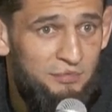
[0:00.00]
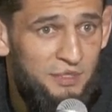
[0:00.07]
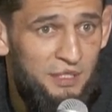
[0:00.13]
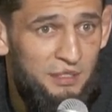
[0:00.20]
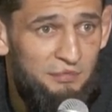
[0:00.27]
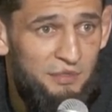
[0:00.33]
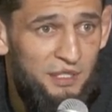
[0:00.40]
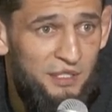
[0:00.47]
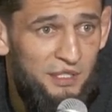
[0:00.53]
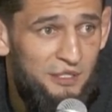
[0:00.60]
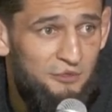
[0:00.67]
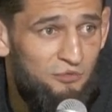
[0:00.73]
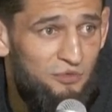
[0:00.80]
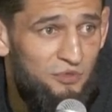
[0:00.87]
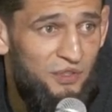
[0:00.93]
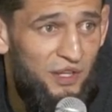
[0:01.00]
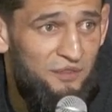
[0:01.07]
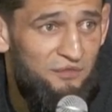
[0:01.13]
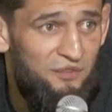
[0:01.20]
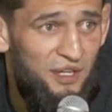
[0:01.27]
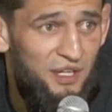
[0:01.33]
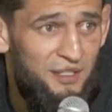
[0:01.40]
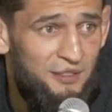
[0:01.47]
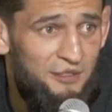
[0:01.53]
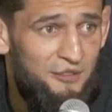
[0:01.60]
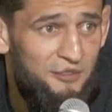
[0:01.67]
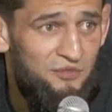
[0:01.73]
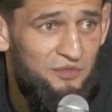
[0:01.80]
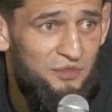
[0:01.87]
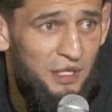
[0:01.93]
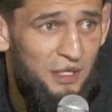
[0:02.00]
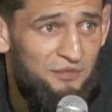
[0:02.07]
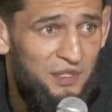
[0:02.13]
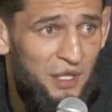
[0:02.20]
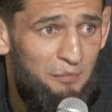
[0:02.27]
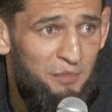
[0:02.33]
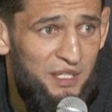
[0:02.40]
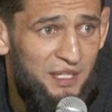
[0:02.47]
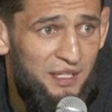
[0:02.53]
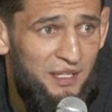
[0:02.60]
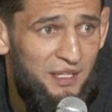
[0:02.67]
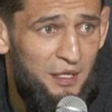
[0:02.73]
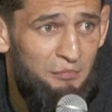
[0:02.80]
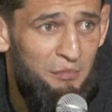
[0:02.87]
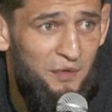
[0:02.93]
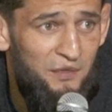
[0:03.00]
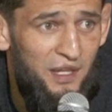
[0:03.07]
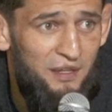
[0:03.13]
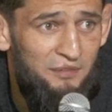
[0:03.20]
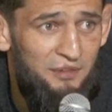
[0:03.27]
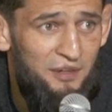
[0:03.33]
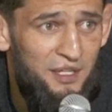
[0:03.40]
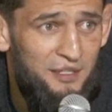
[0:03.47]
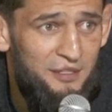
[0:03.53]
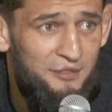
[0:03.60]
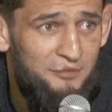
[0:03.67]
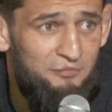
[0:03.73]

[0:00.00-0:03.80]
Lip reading: If they do that fight, somebody care about that fight.